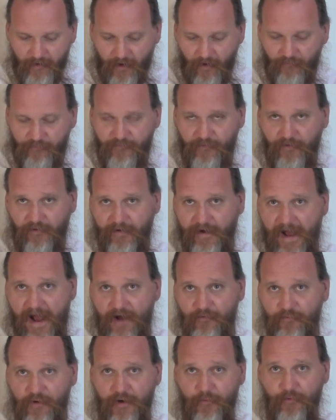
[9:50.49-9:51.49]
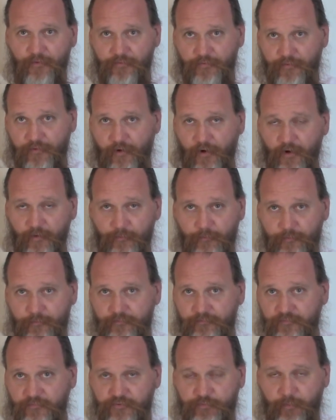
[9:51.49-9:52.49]
I'll fill it halfway with dirt,
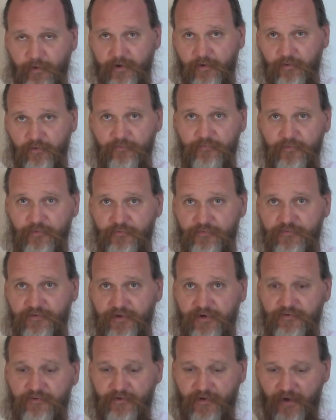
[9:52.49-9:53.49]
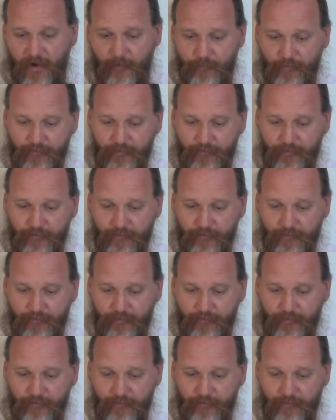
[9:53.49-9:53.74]
sprinkle a few seeds in there,